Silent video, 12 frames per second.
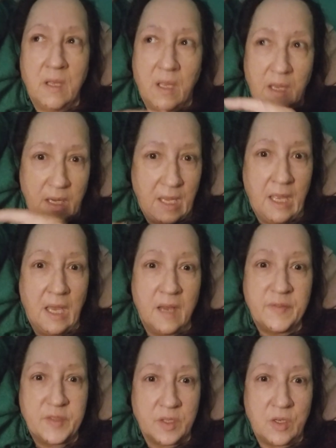And I
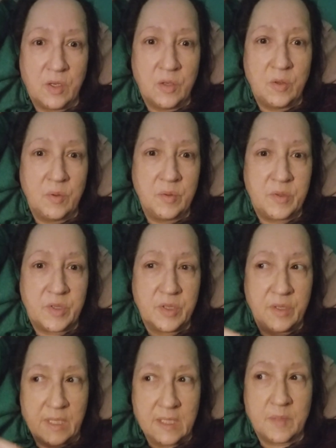have to go to
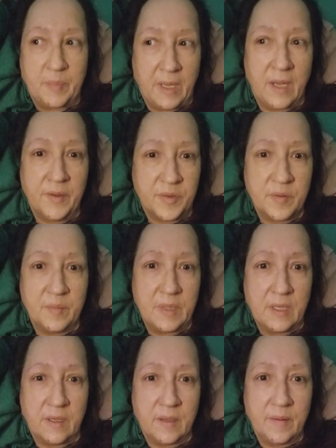this bathroom
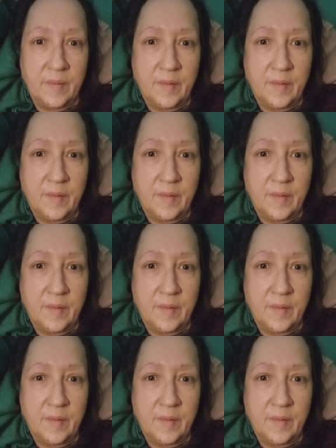here.